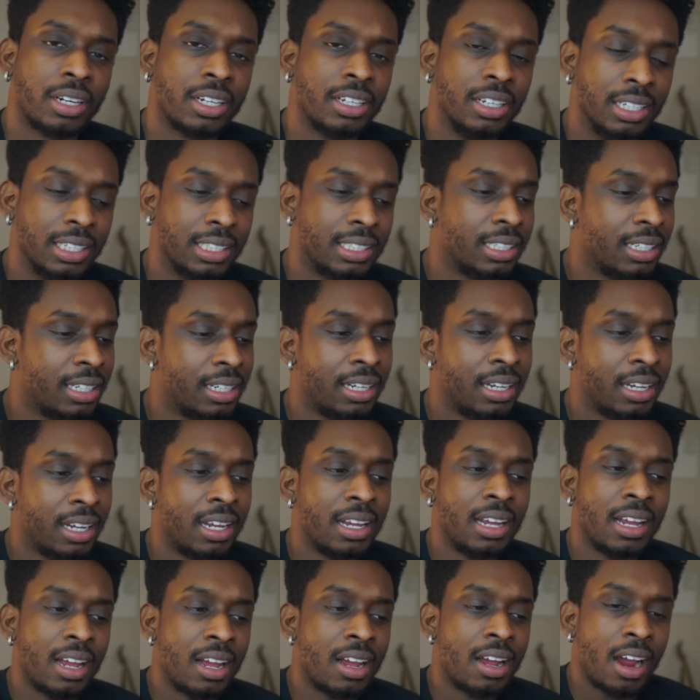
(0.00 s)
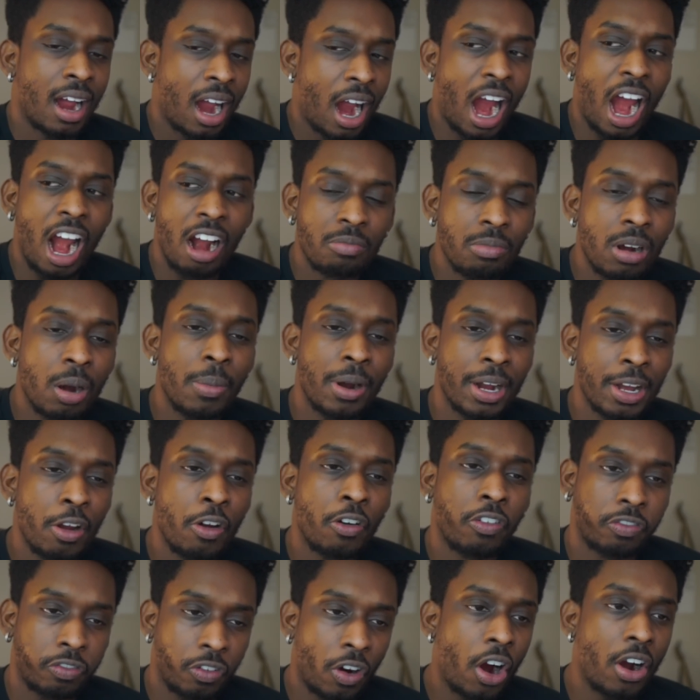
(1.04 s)
Cause I remember you
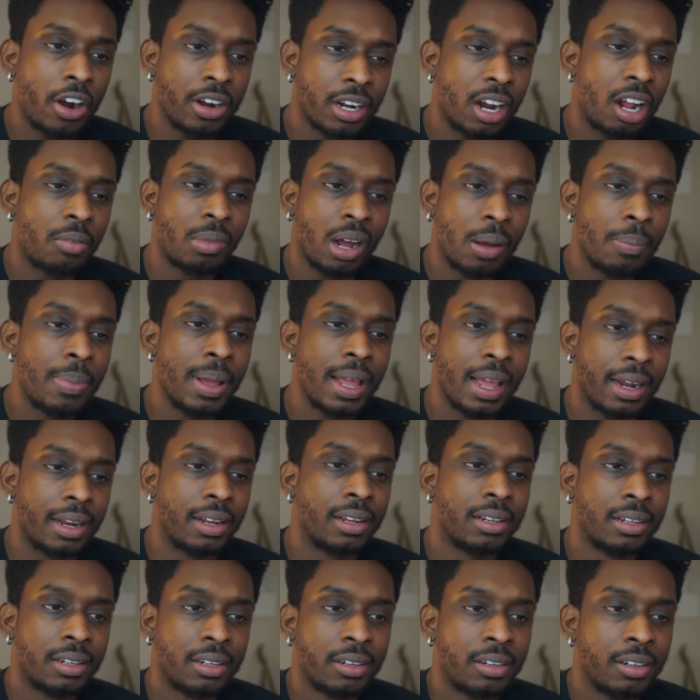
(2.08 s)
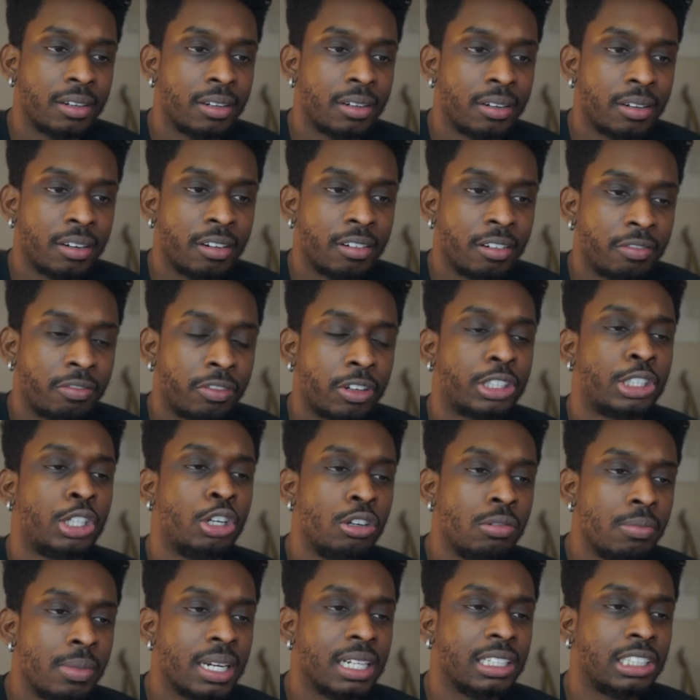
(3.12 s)
farting on my bed for
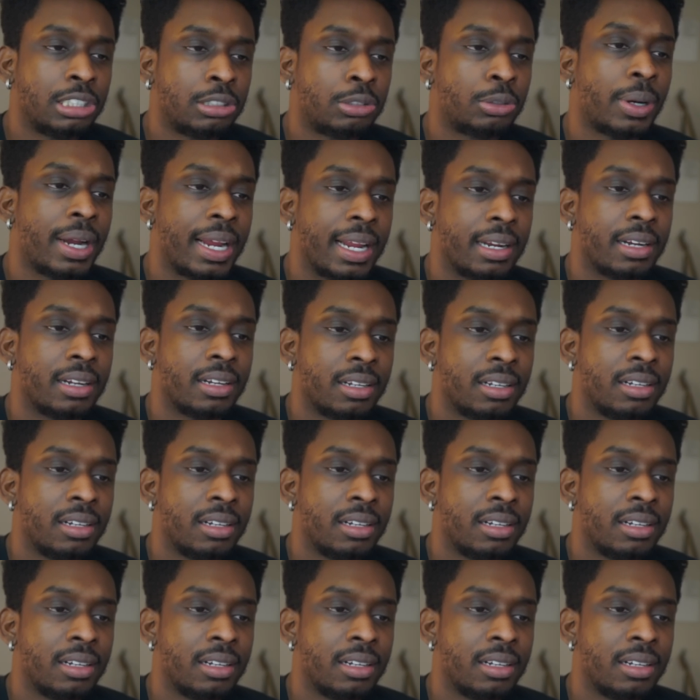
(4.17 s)
2 minutes straight,